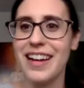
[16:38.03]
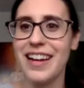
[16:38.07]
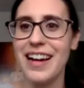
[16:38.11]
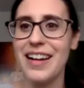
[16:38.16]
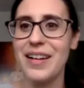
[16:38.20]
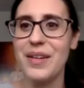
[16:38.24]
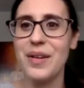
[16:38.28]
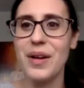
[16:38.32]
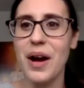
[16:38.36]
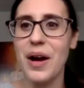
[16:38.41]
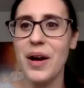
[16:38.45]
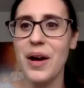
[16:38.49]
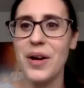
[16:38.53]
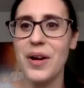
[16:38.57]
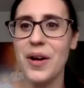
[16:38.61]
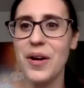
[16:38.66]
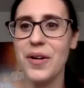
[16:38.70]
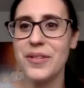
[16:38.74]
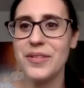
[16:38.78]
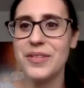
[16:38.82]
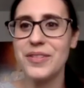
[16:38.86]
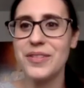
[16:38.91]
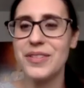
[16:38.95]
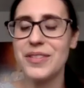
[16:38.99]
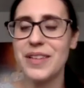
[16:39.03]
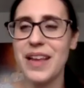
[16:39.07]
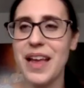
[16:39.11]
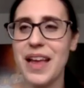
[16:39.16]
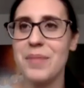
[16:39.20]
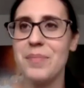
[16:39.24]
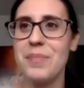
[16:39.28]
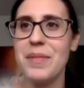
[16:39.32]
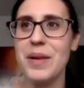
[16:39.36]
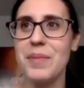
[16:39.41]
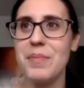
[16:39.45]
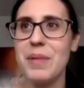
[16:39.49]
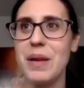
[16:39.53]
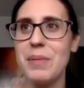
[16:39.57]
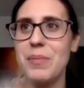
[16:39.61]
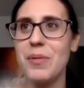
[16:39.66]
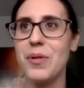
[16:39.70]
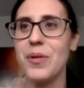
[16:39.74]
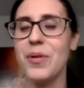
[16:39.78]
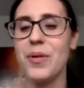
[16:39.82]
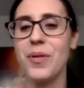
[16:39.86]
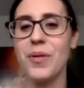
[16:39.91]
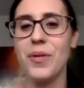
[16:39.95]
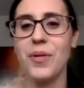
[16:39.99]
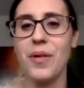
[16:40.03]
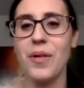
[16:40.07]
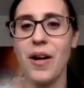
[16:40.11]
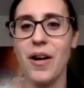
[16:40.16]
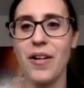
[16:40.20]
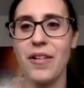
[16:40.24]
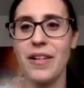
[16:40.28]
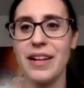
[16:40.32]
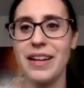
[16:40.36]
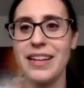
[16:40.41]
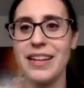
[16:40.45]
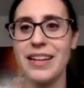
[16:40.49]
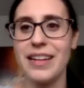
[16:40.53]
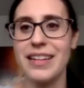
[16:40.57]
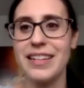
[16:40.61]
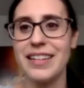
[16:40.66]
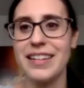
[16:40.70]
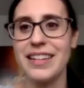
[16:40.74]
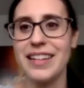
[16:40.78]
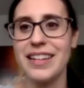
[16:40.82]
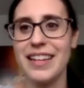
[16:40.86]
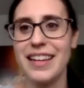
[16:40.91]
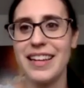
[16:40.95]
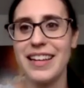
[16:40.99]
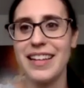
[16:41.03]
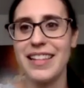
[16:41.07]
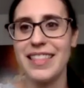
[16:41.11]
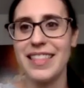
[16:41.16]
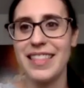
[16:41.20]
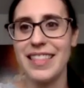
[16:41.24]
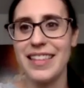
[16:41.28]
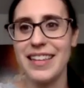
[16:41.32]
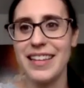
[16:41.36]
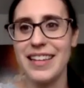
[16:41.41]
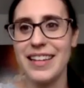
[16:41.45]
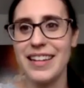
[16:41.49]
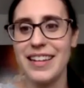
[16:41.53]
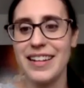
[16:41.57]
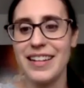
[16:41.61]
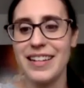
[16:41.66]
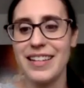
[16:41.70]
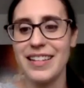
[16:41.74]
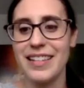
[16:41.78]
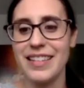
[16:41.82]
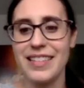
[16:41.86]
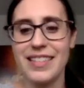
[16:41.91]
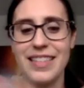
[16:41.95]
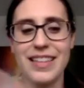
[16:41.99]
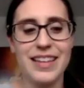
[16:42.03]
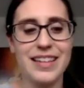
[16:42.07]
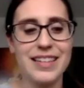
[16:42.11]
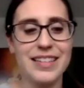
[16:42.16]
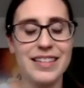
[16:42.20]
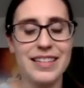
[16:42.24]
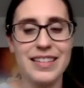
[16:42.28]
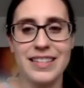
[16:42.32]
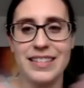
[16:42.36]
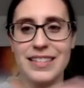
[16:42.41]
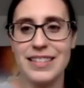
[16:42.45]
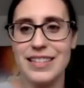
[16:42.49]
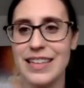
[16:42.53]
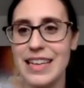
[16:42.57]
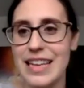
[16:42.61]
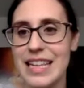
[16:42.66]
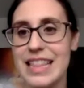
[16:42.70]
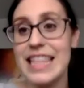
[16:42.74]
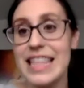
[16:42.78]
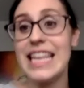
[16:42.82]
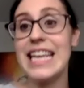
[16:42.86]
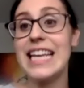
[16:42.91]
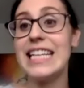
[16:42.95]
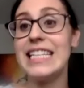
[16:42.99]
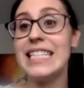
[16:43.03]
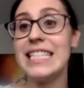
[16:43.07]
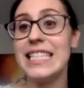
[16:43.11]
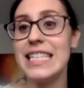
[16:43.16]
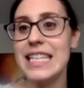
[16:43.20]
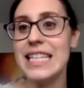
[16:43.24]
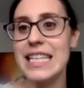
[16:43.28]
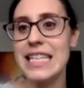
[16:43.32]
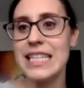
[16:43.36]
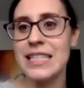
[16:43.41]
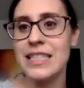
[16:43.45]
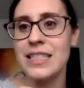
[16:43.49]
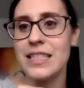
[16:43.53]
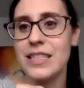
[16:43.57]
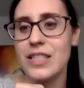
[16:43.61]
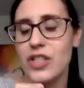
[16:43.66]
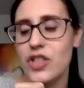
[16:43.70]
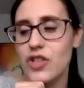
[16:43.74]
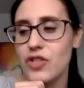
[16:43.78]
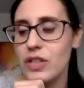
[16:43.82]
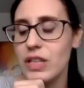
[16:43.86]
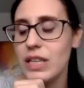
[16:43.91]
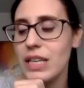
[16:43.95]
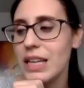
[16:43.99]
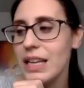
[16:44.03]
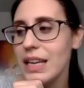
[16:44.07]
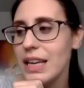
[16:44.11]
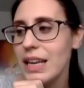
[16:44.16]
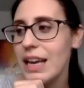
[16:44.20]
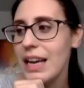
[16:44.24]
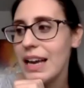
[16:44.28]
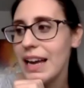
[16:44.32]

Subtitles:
I go and meet people who are in the indie industry,